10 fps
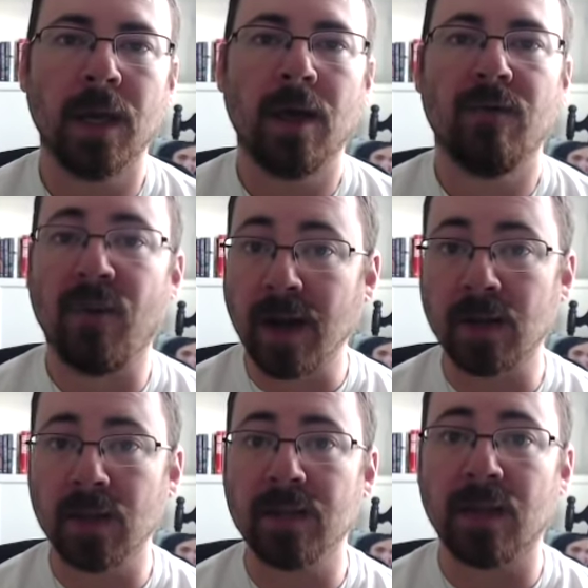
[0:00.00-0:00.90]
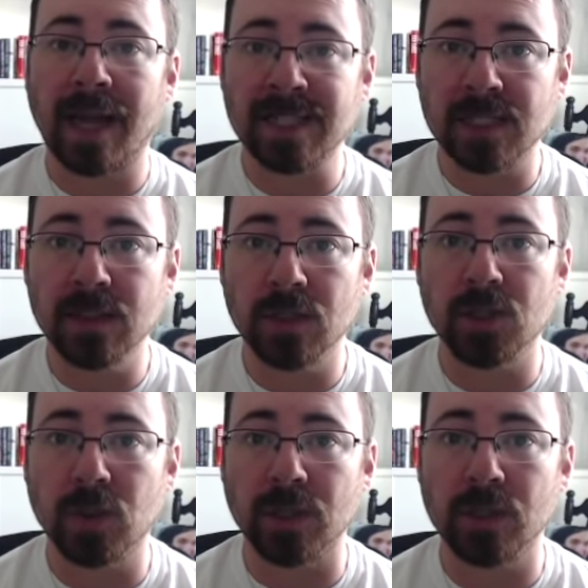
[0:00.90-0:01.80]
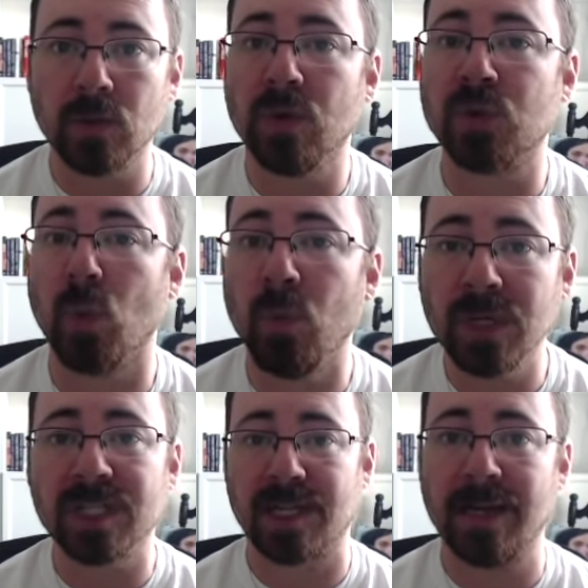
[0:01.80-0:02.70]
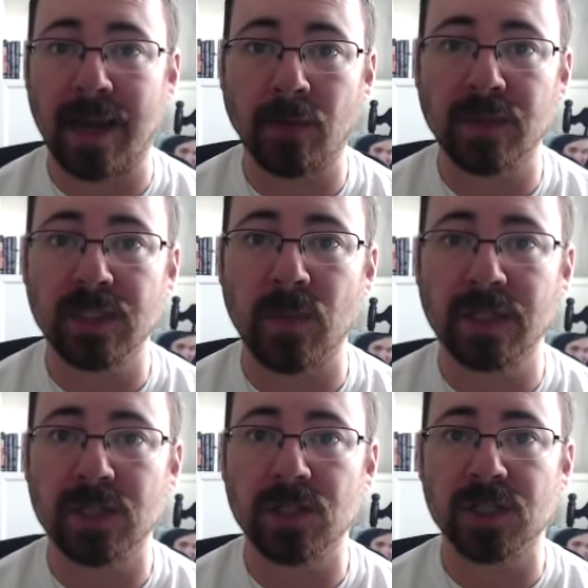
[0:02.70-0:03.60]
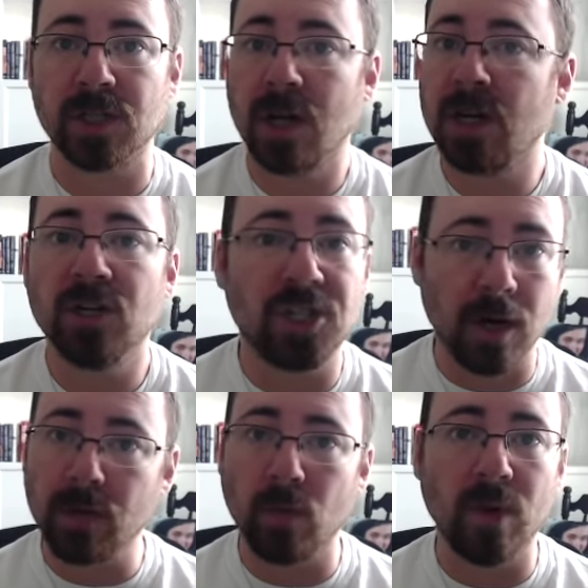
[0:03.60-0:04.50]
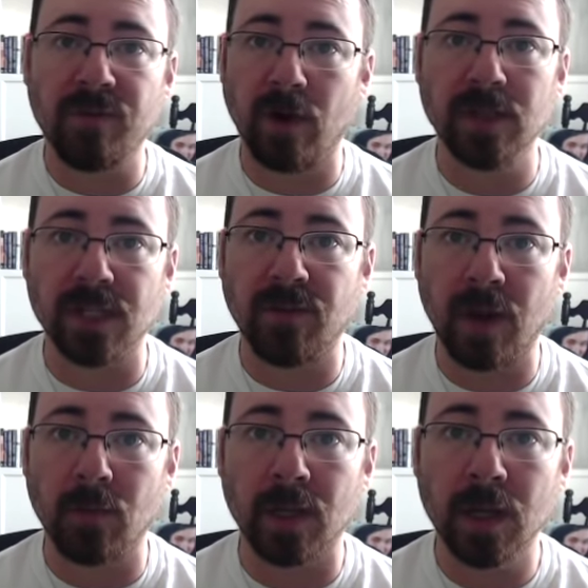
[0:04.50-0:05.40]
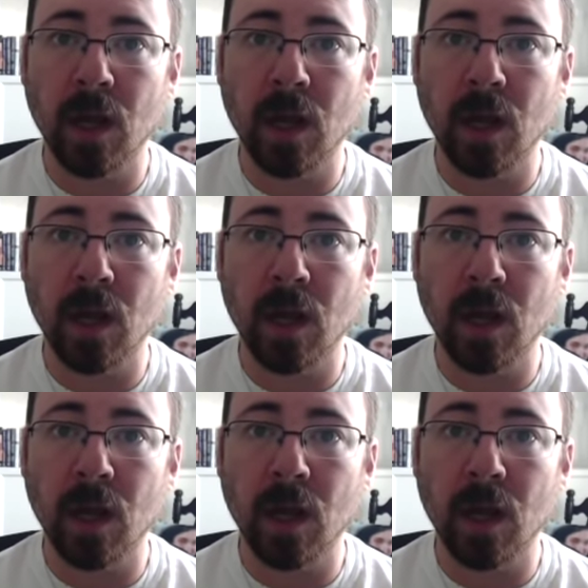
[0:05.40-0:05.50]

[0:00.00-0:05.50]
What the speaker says: Finally, the last thing that you can do is when we send out these messages, share them with friends and family.